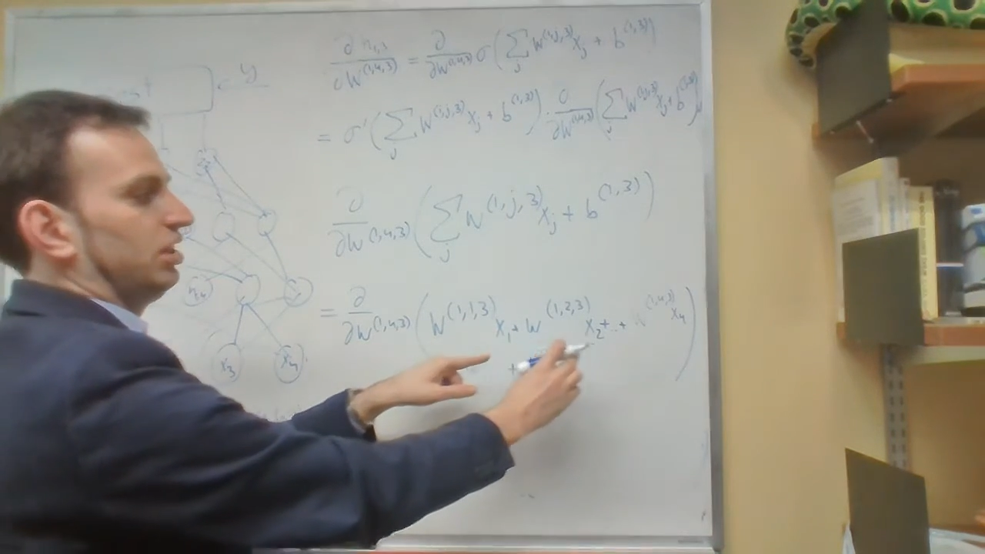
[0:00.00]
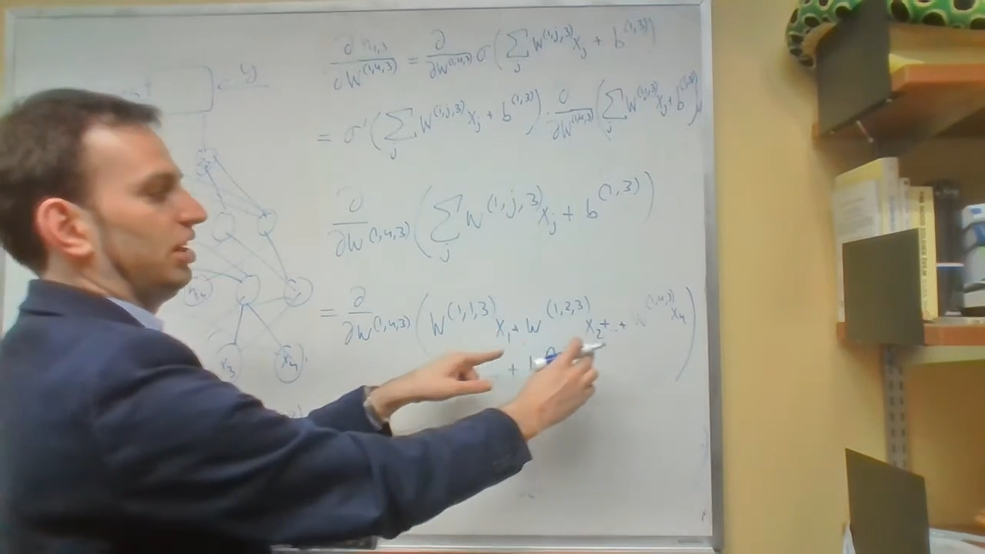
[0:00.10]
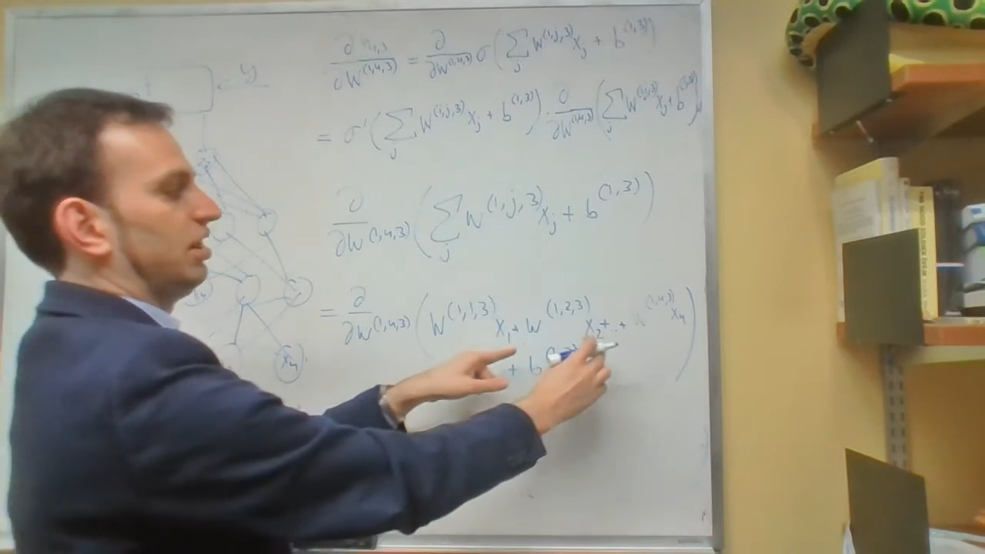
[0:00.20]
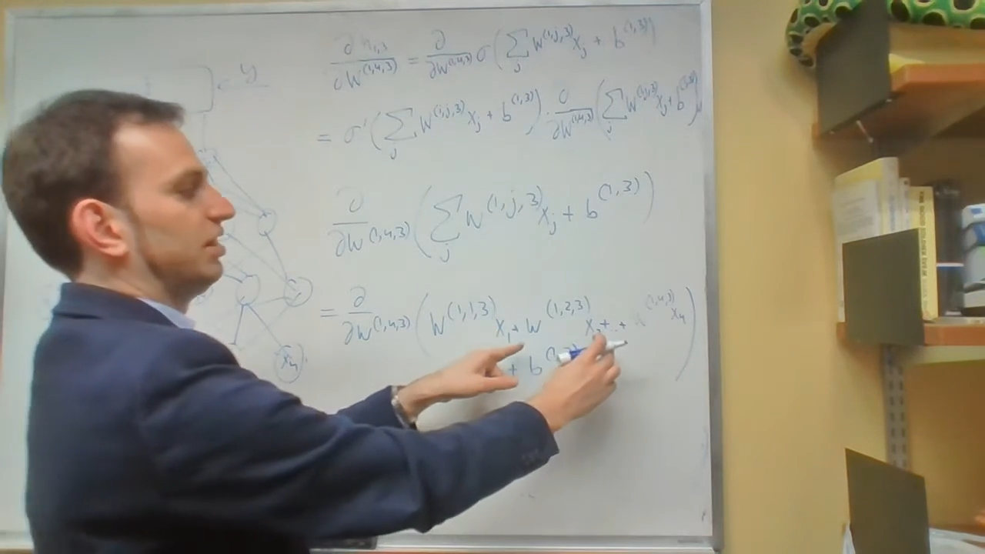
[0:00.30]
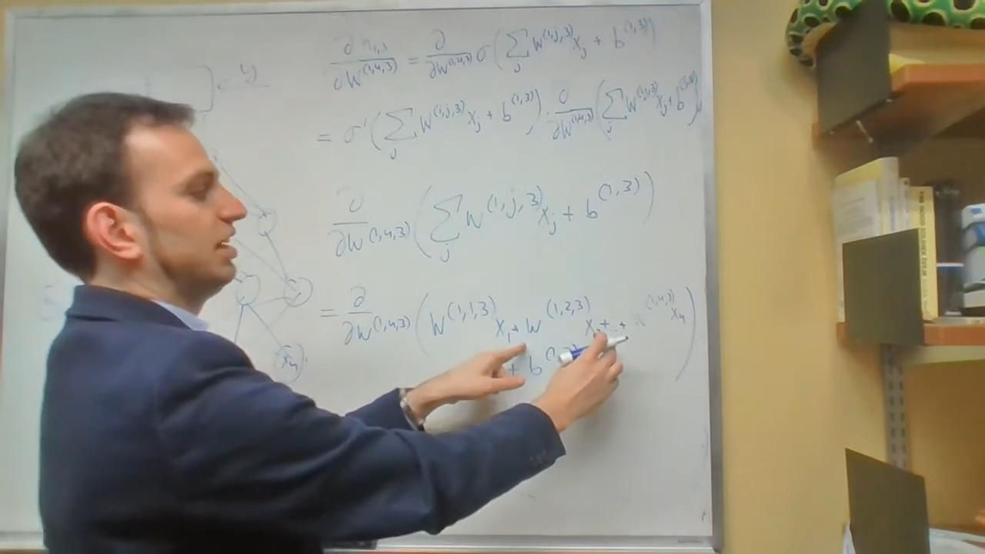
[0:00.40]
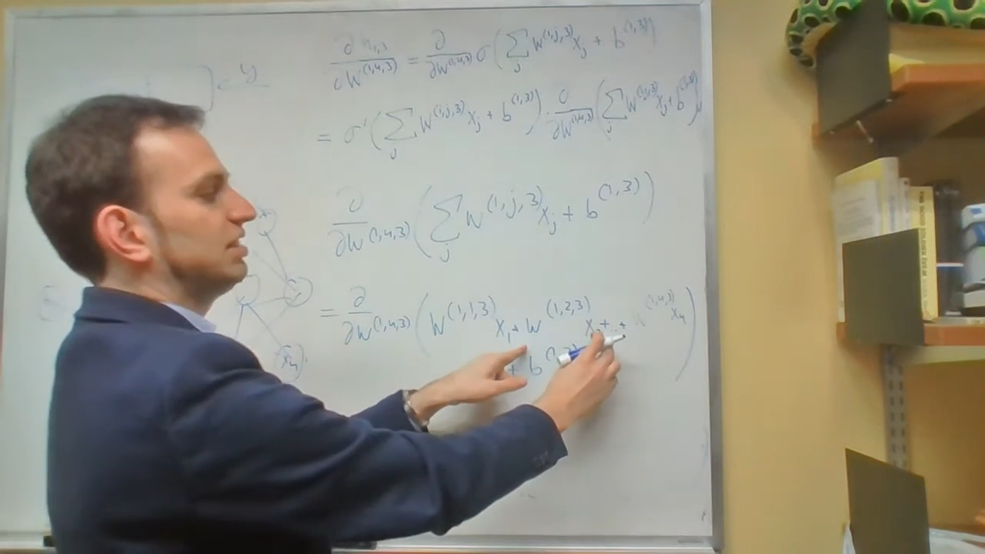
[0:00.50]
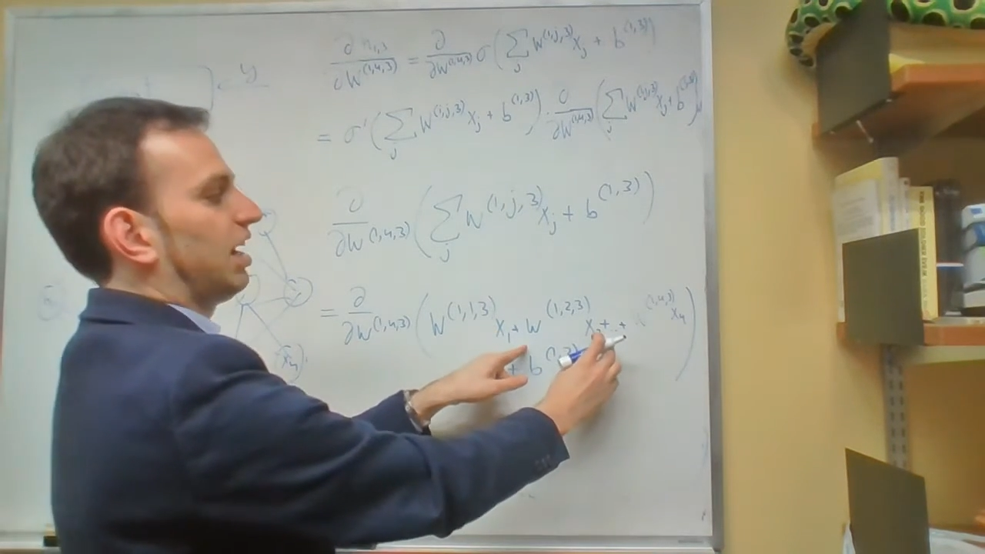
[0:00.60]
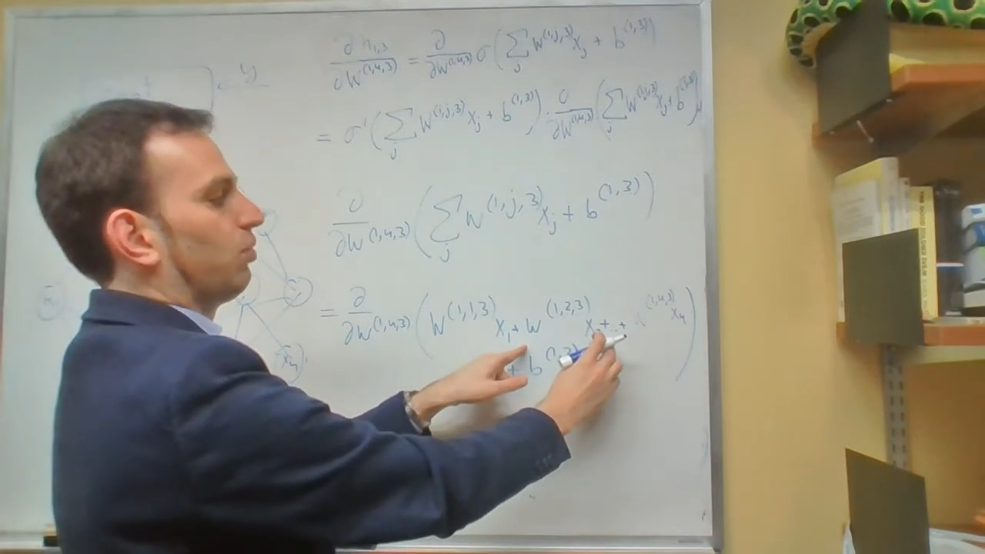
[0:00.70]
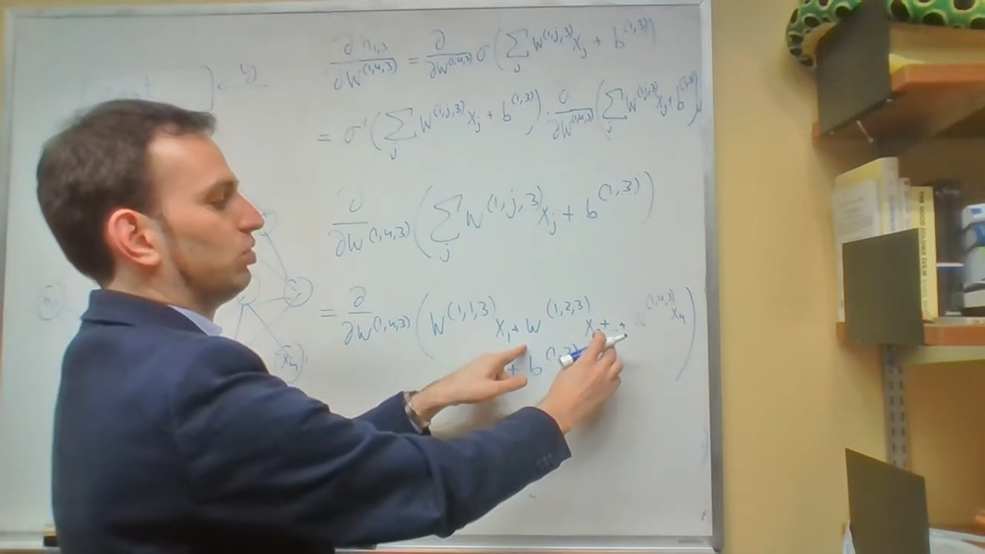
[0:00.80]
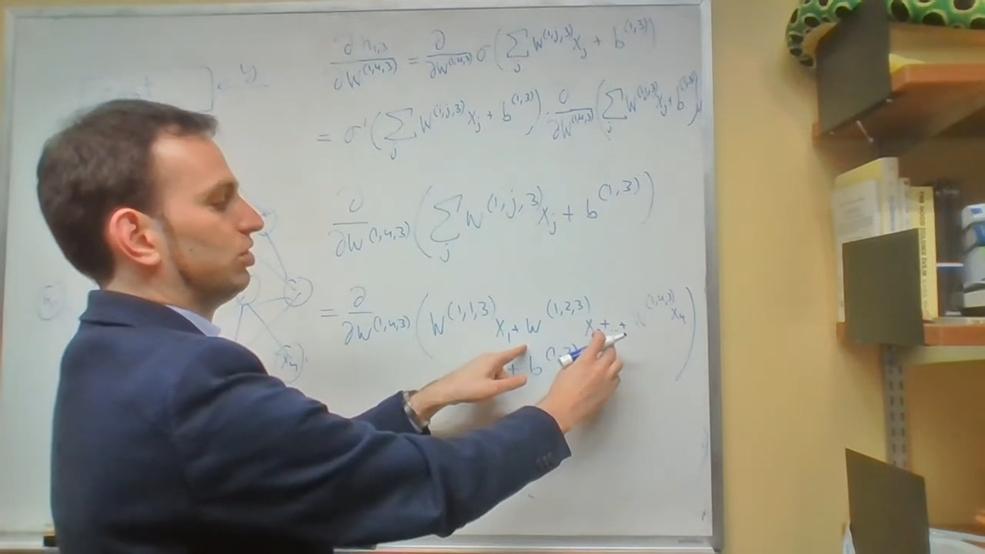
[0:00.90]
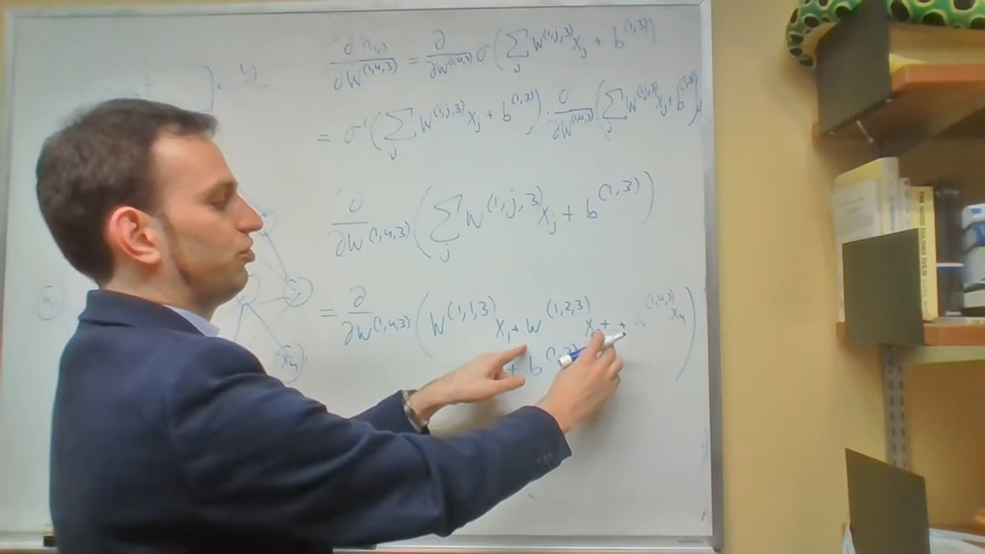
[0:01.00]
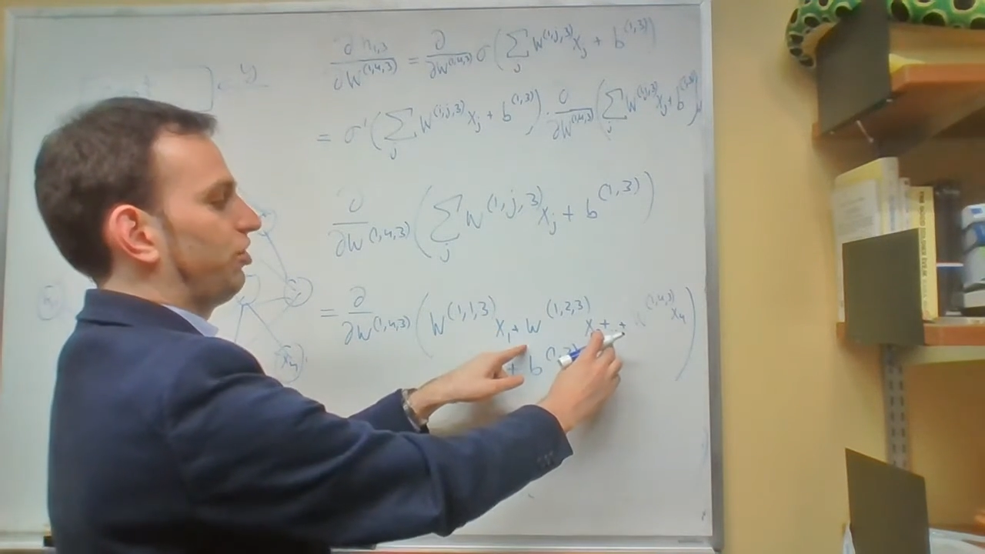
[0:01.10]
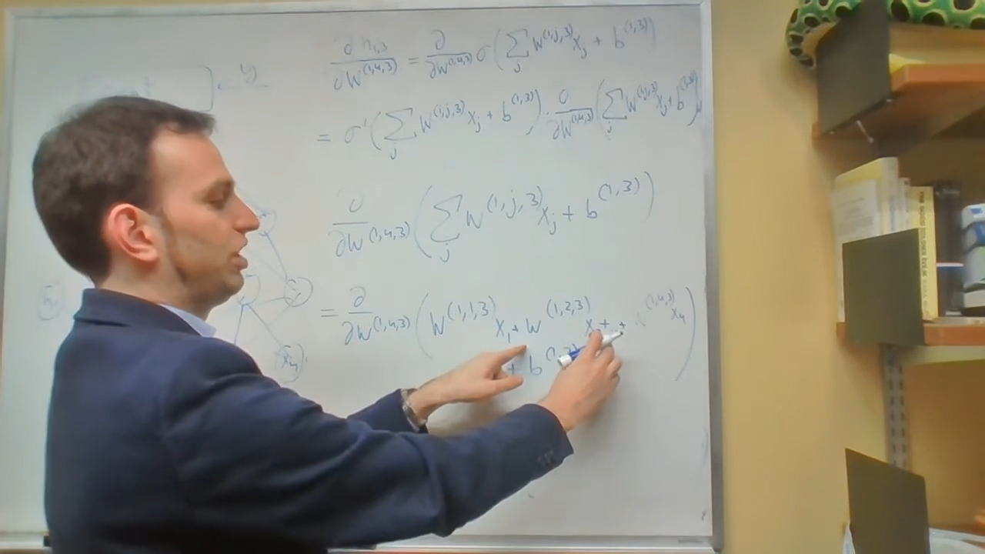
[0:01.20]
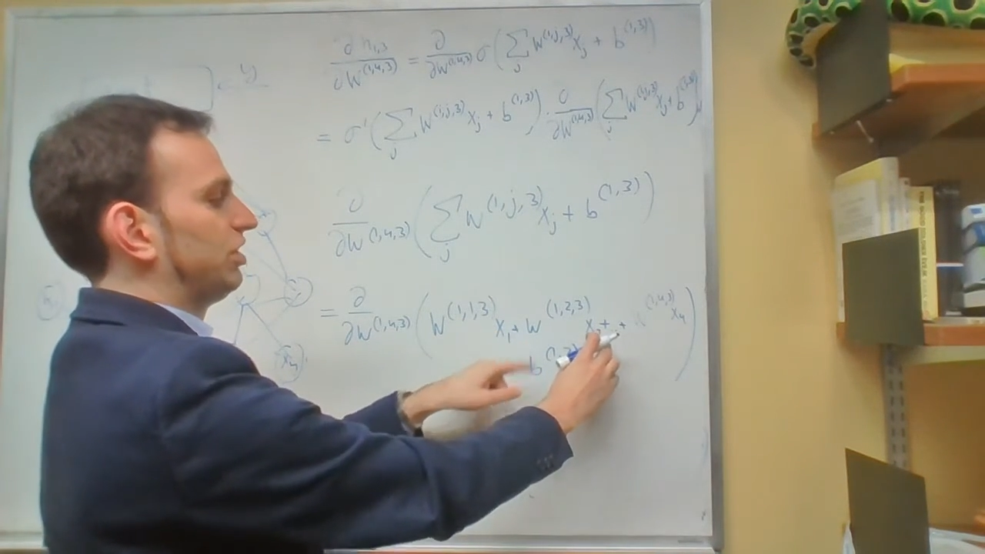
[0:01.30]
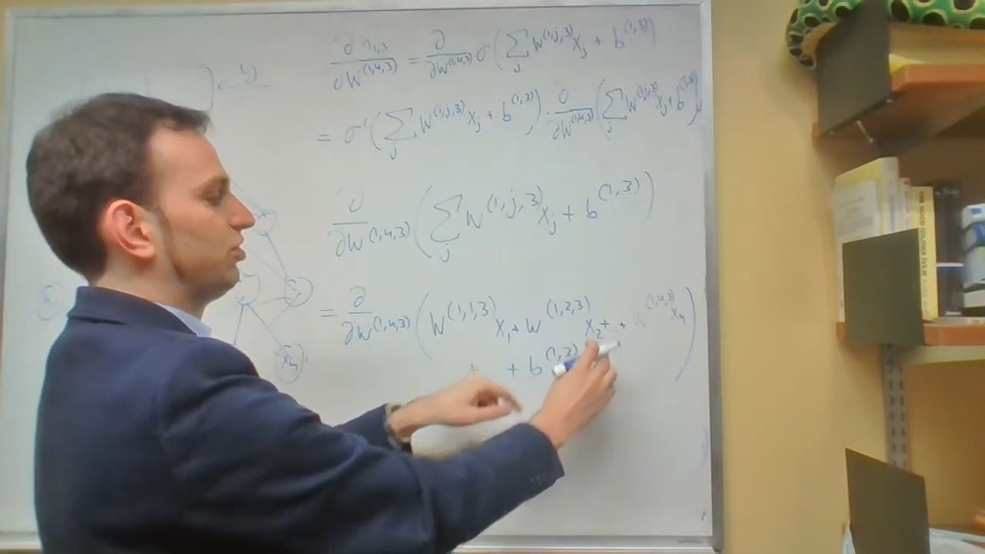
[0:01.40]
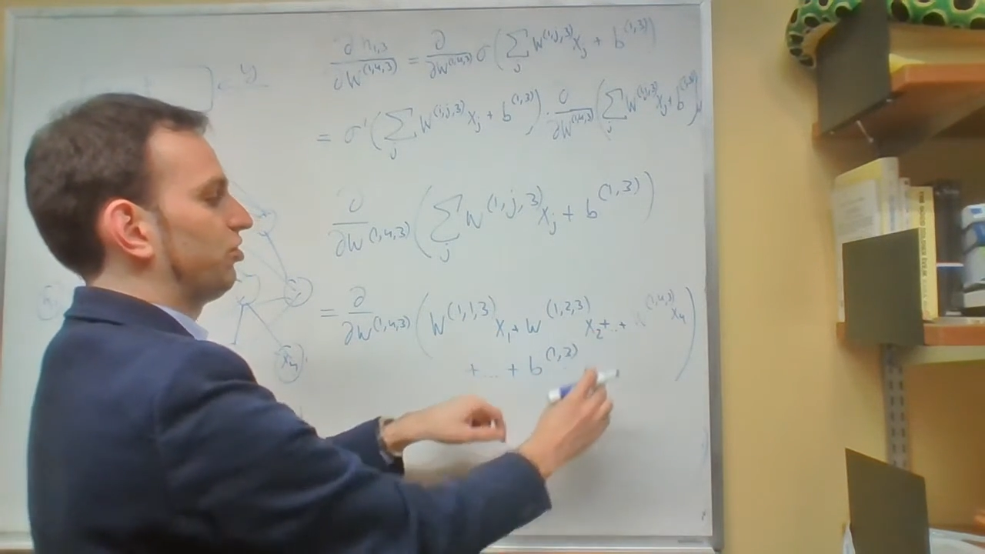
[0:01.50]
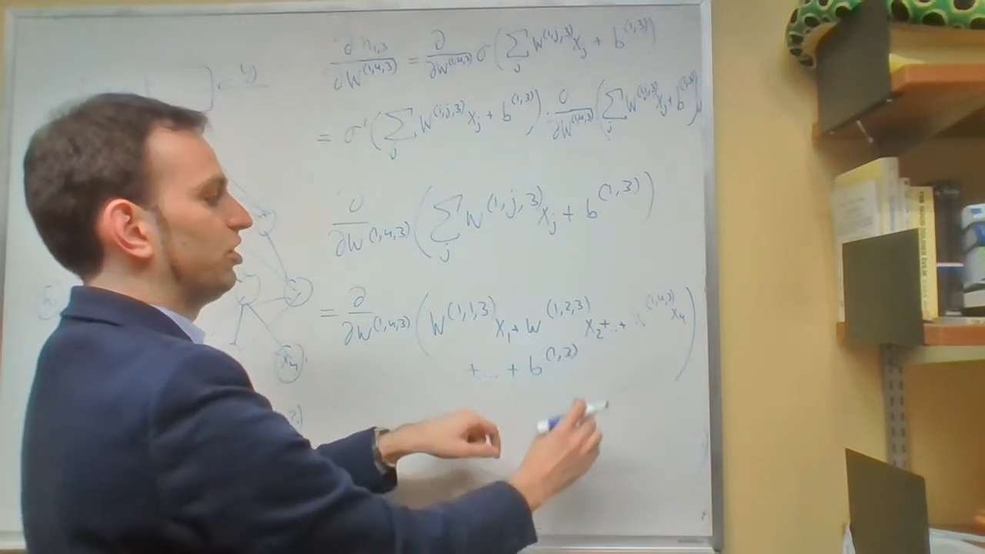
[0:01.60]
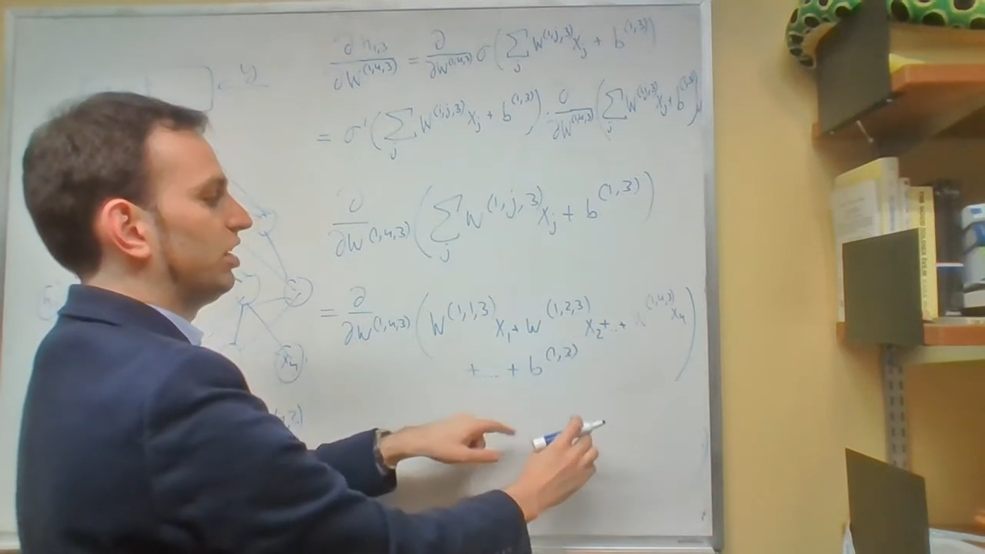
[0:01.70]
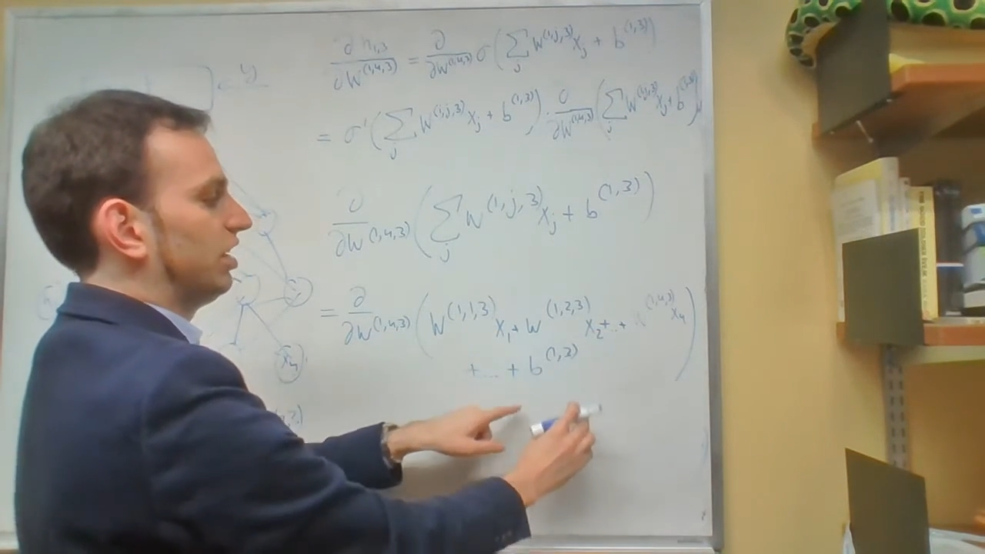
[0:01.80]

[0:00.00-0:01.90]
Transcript: and this guy wouldn't change,